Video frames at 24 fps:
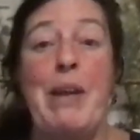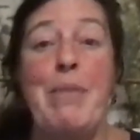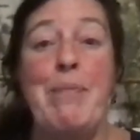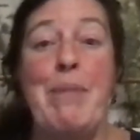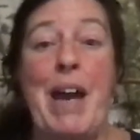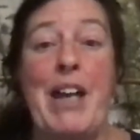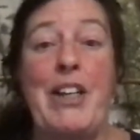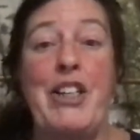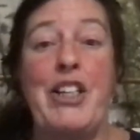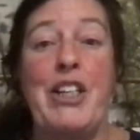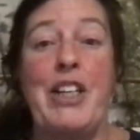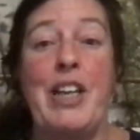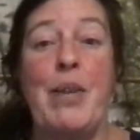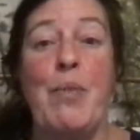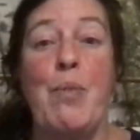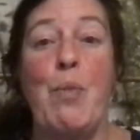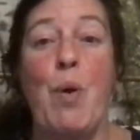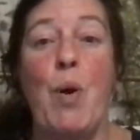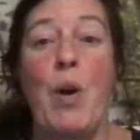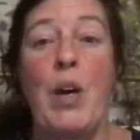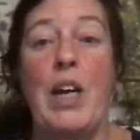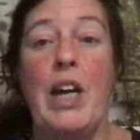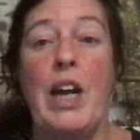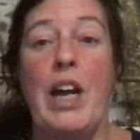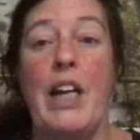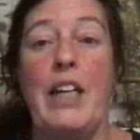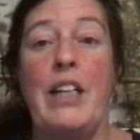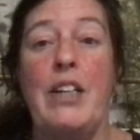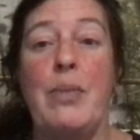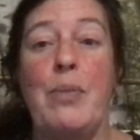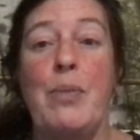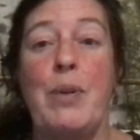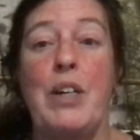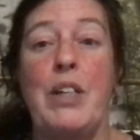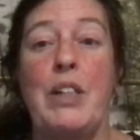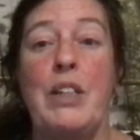imagining what kind
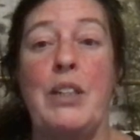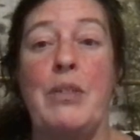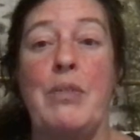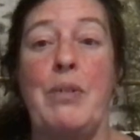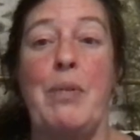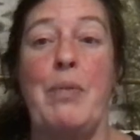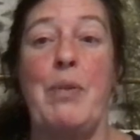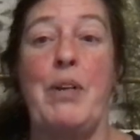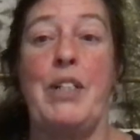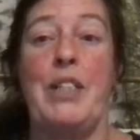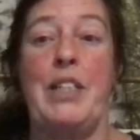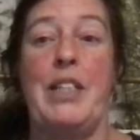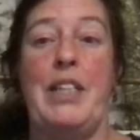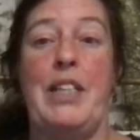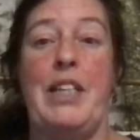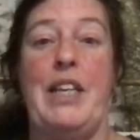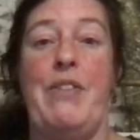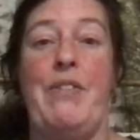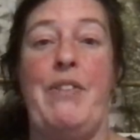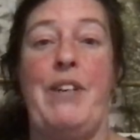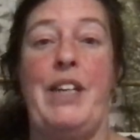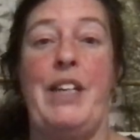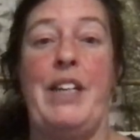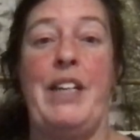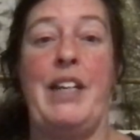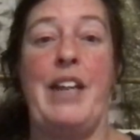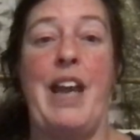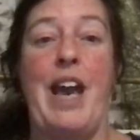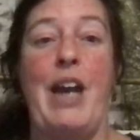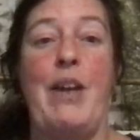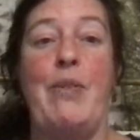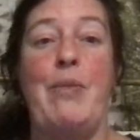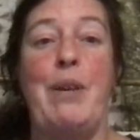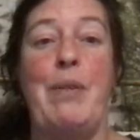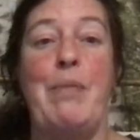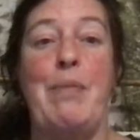of world we want to live in and
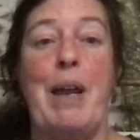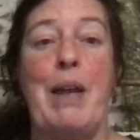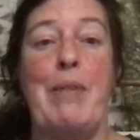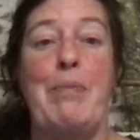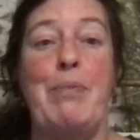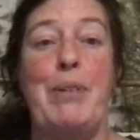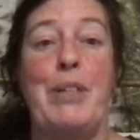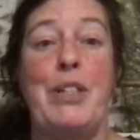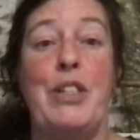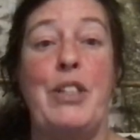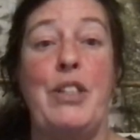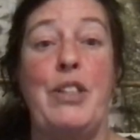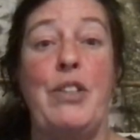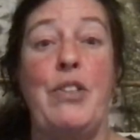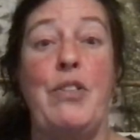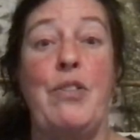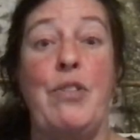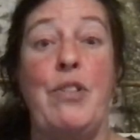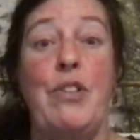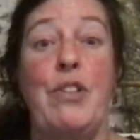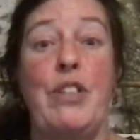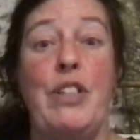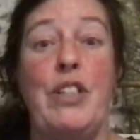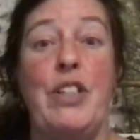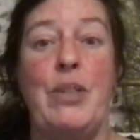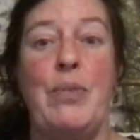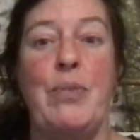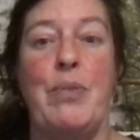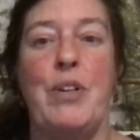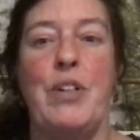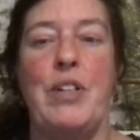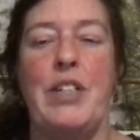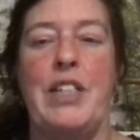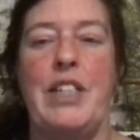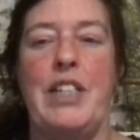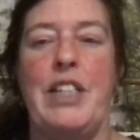how we might pursue routes
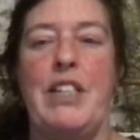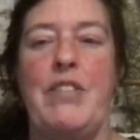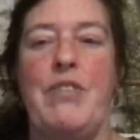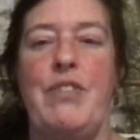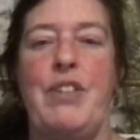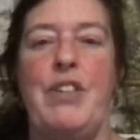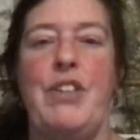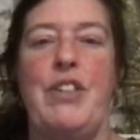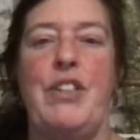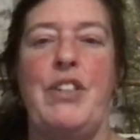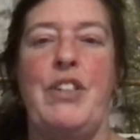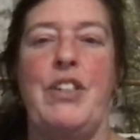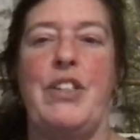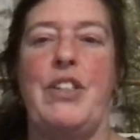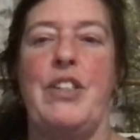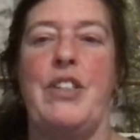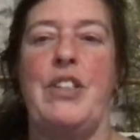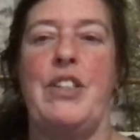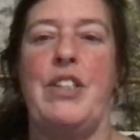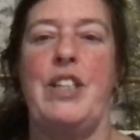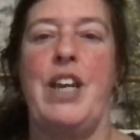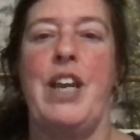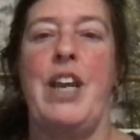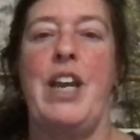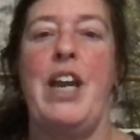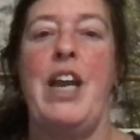towards these futures.